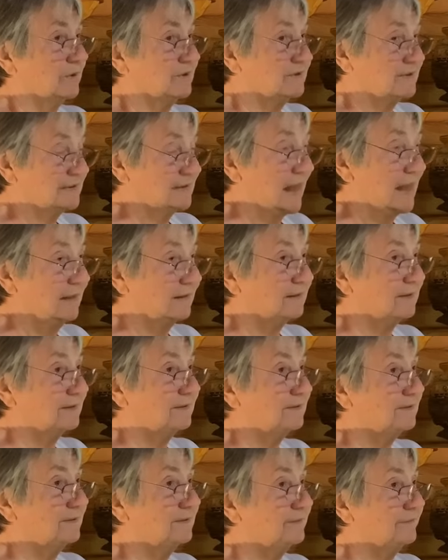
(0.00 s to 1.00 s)

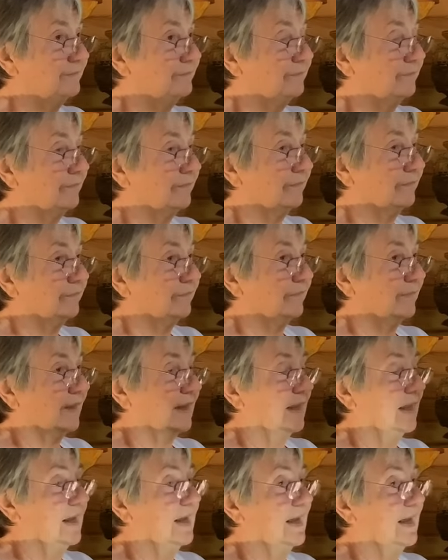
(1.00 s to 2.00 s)
silent.
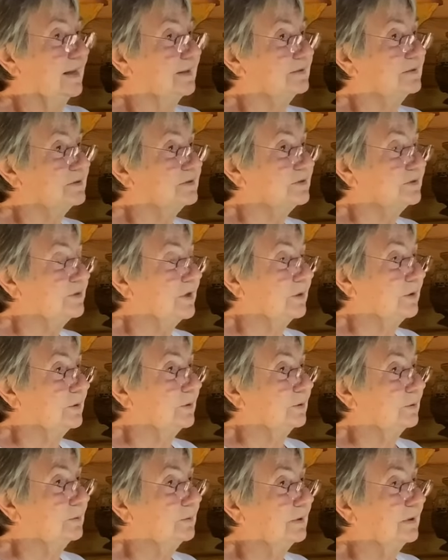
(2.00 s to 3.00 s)
And
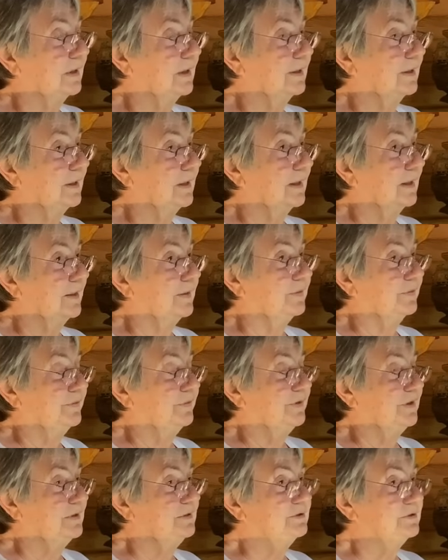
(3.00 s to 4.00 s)
so
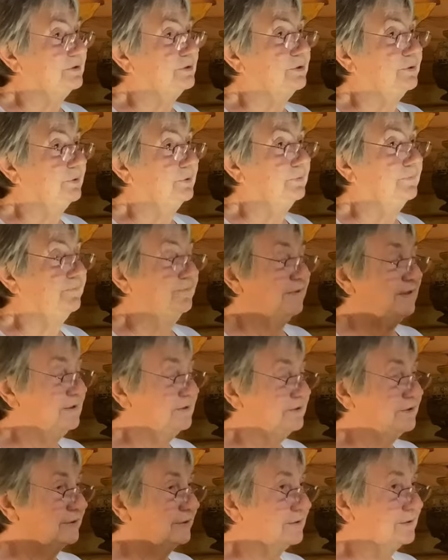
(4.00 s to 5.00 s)
these two
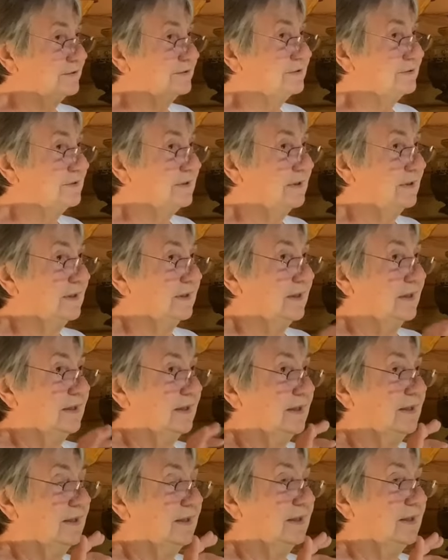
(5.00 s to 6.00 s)
features
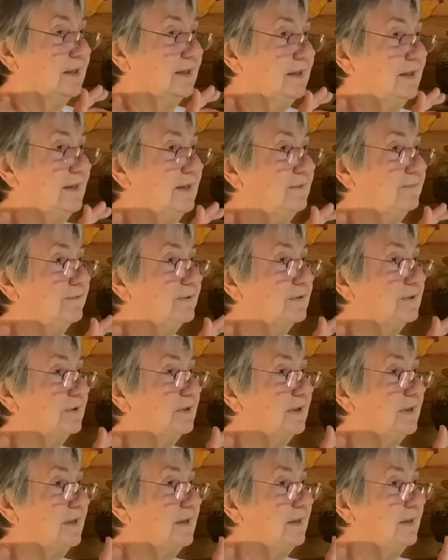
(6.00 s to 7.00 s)

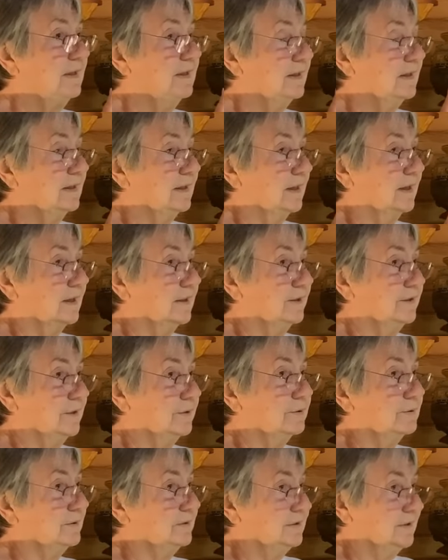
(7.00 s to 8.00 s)
evenly are
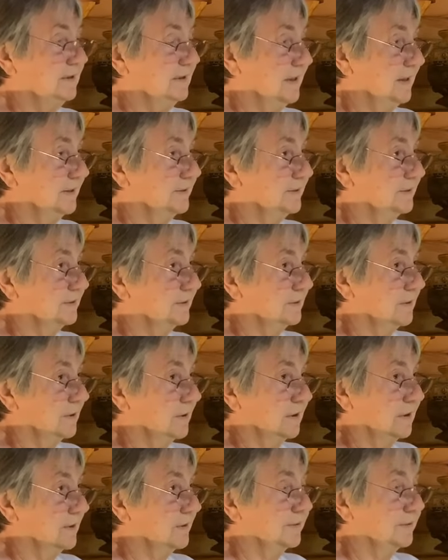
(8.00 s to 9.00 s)
yoked together
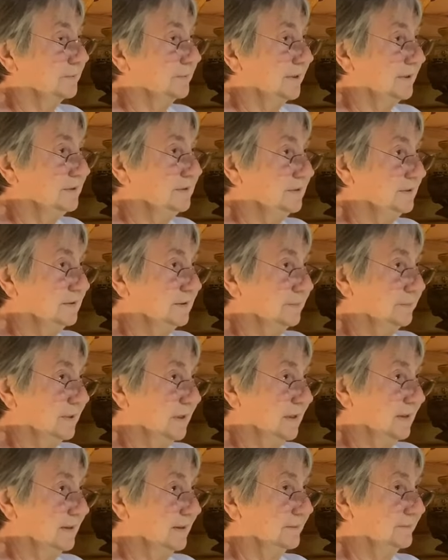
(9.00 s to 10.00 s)
all the way to
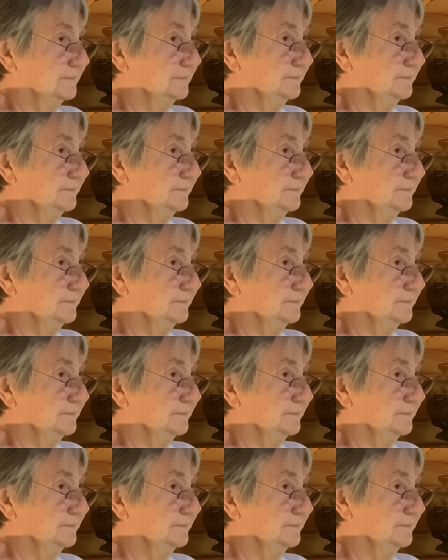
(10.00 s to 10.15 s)
nirvana